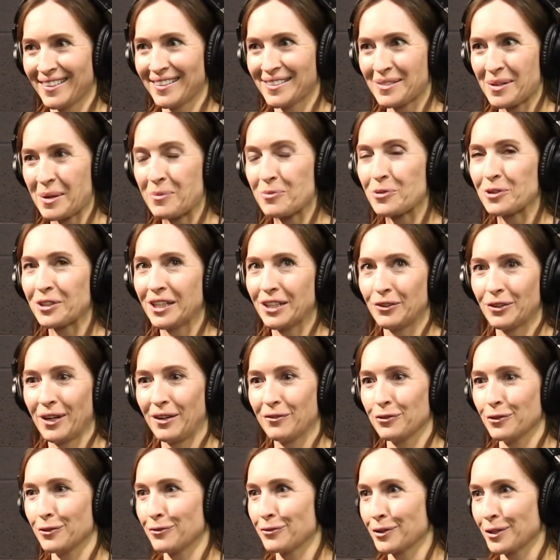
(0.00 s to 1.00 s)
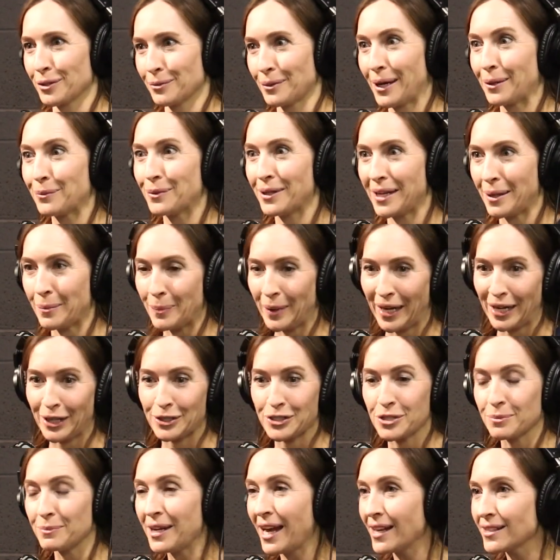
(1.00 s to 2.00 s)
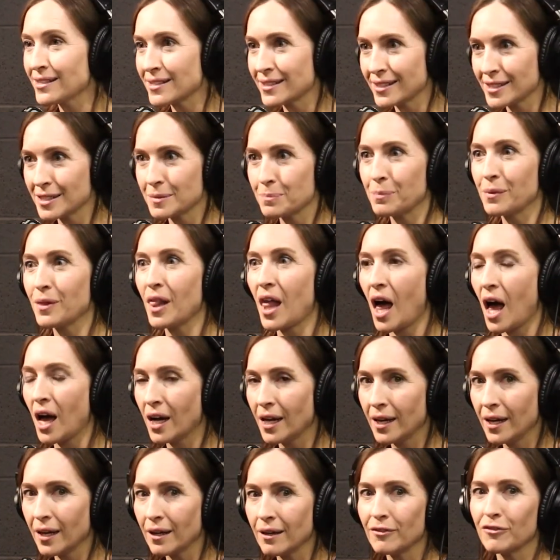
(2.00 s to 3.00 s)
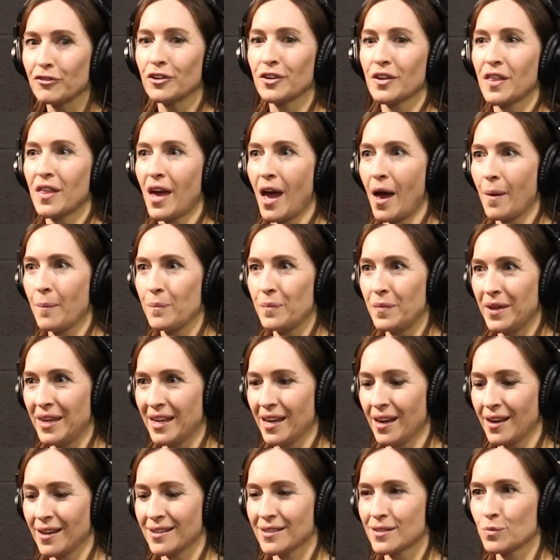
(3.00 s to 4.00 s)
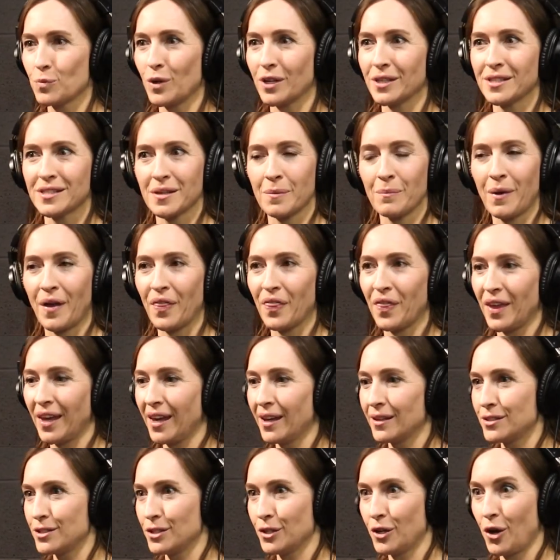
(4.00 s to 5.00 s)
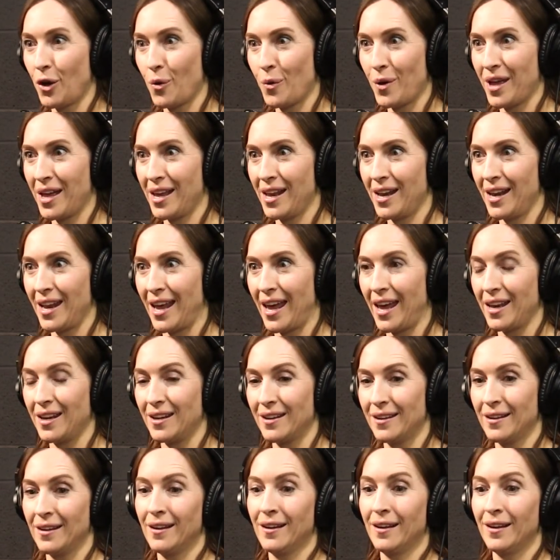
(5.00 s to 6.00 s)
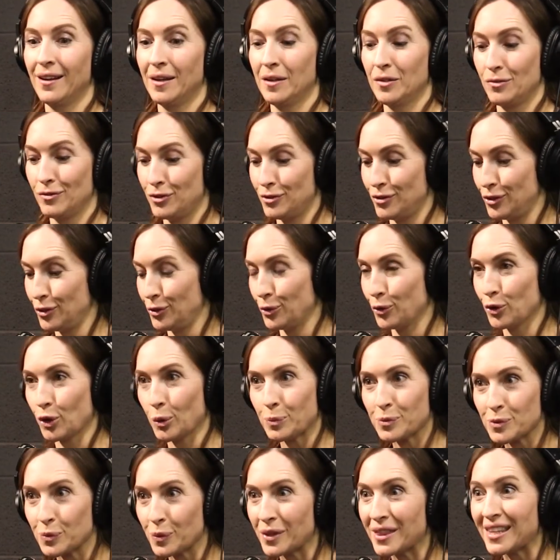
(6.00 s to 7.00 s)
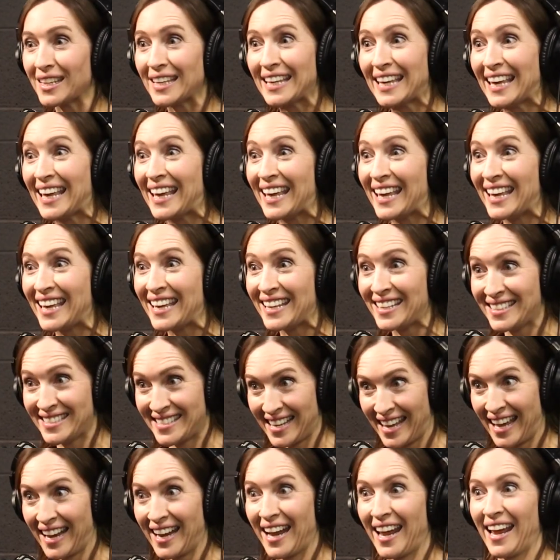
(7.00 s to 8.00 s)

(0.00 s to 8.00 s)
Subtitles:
So I'm really grateful for Redwood Empire Gymnastics plug for them because once a month I get to go in and do groups with the kids, and